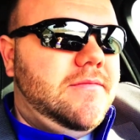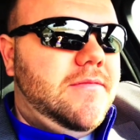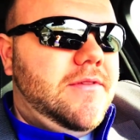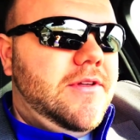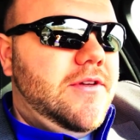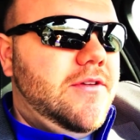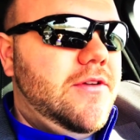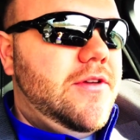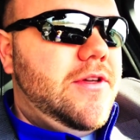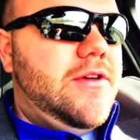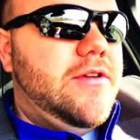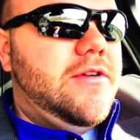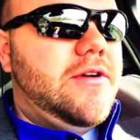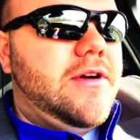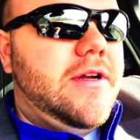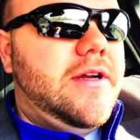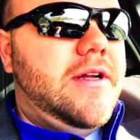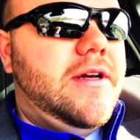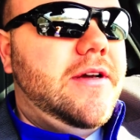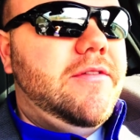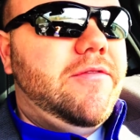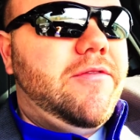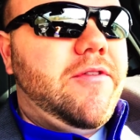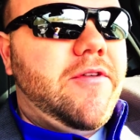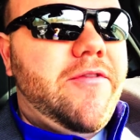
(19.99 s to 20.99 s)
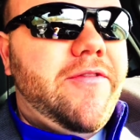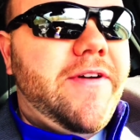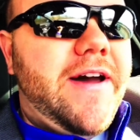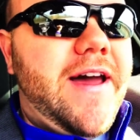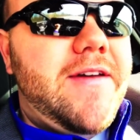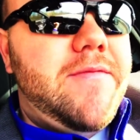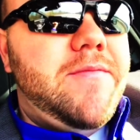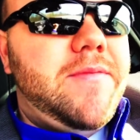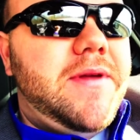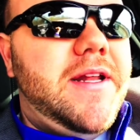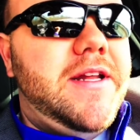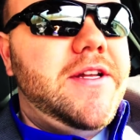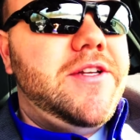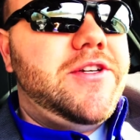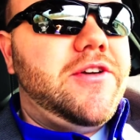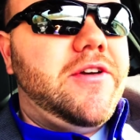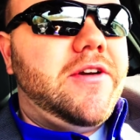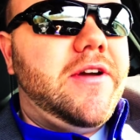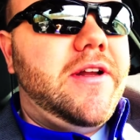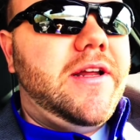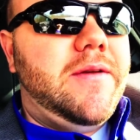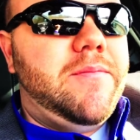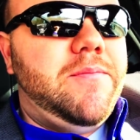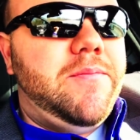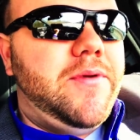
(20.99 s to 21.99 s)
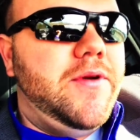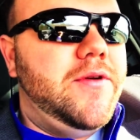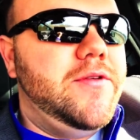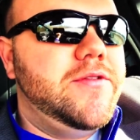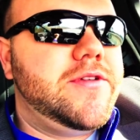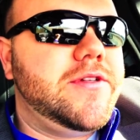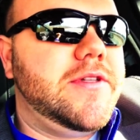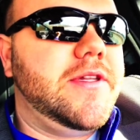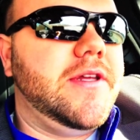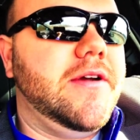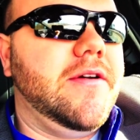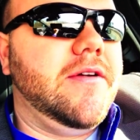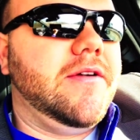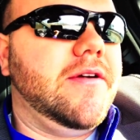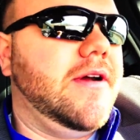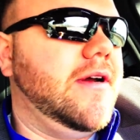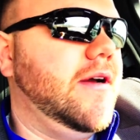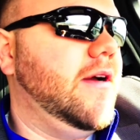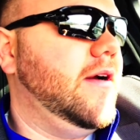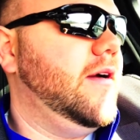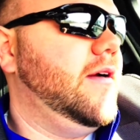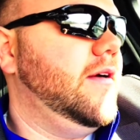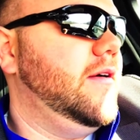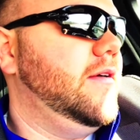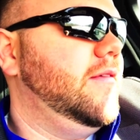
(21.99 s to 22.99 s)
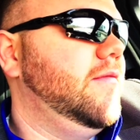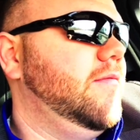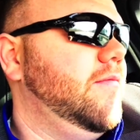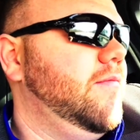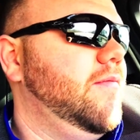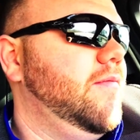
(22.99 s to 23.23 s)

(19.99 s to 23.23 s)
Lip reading: You're going to, for 5 minutes, you're going to boost their